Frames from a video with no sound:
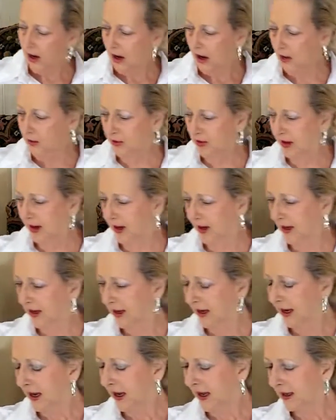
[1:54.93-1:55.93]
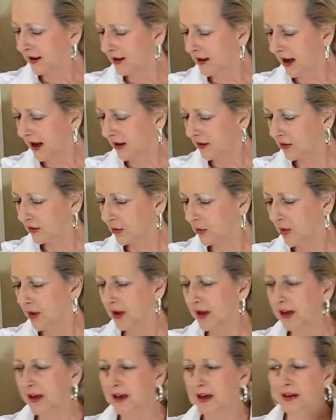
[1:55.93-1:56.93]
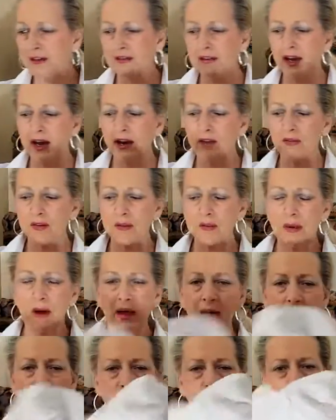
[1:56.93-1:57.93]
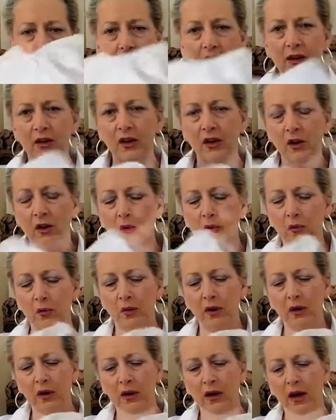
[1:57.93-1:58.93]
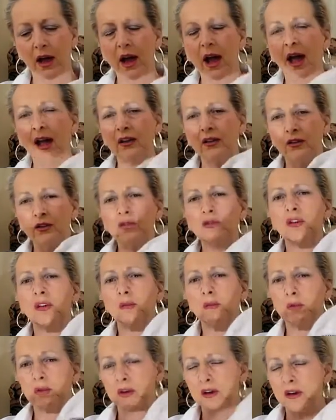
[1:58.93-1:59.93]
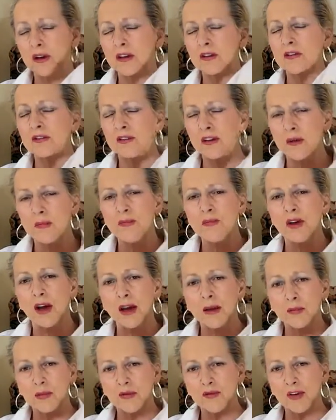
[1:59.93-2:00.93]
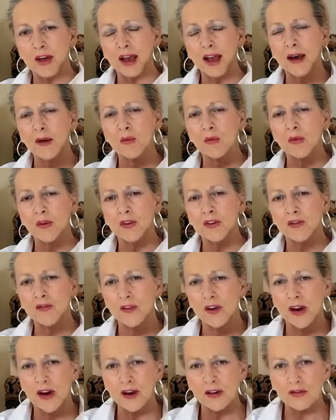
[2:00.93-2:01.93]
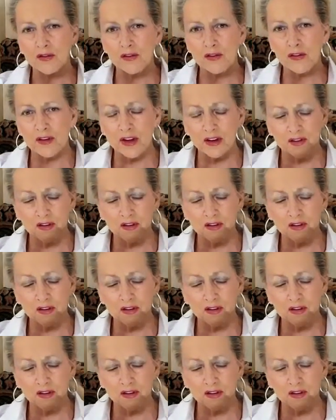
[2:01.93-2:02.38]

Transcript: Okay. Next one is everybody, I usually bring some type of hat with a visor. Now